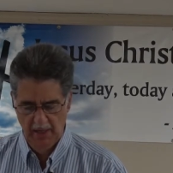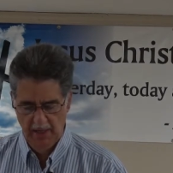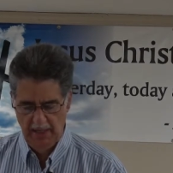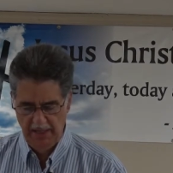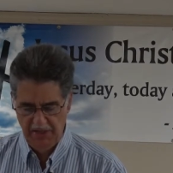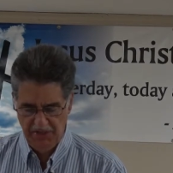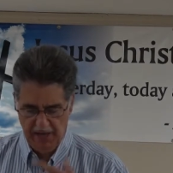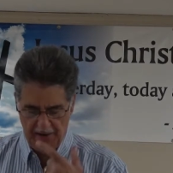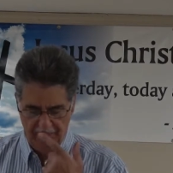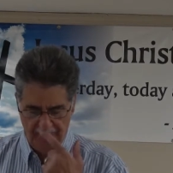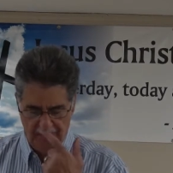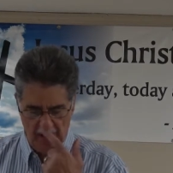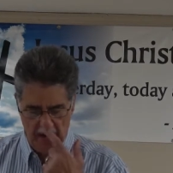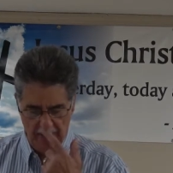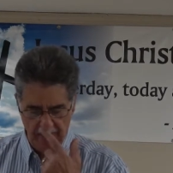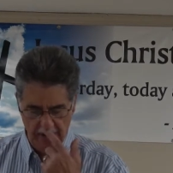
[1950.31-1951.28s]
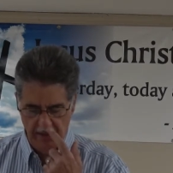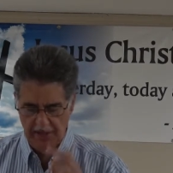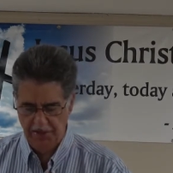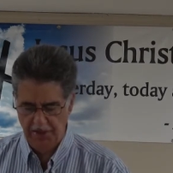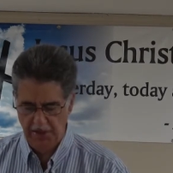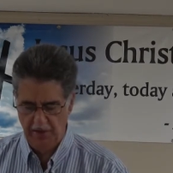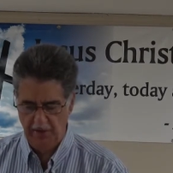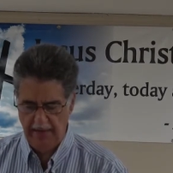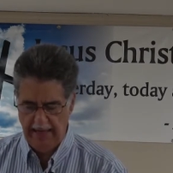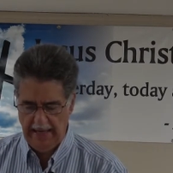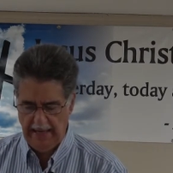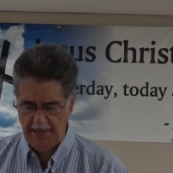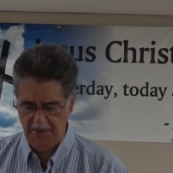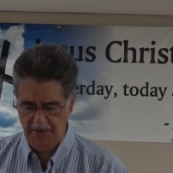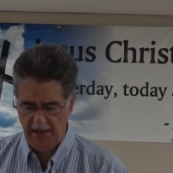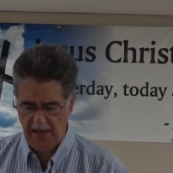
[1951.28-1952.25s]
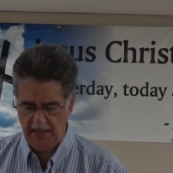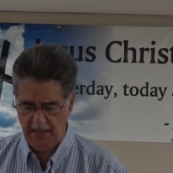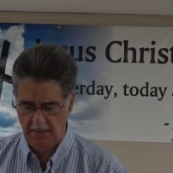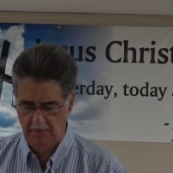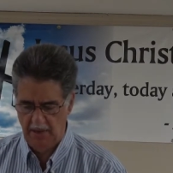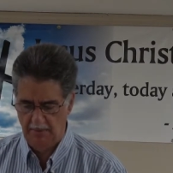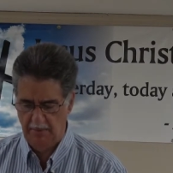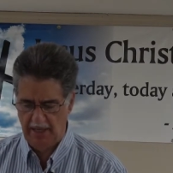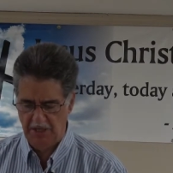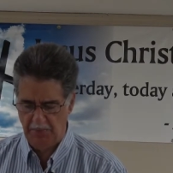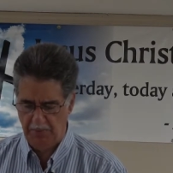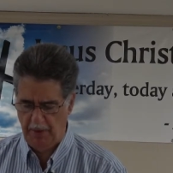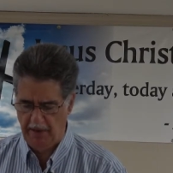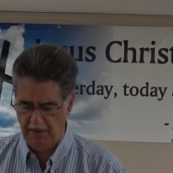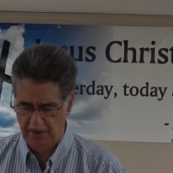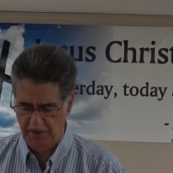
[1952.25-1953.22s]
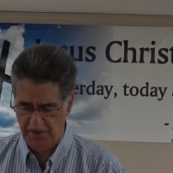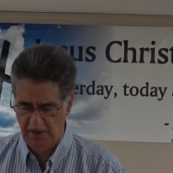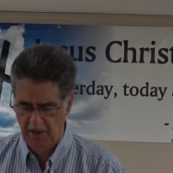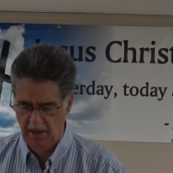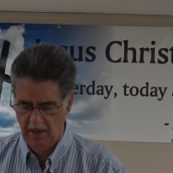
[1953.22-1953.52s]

he said, Father, into your hands I commit my spirit.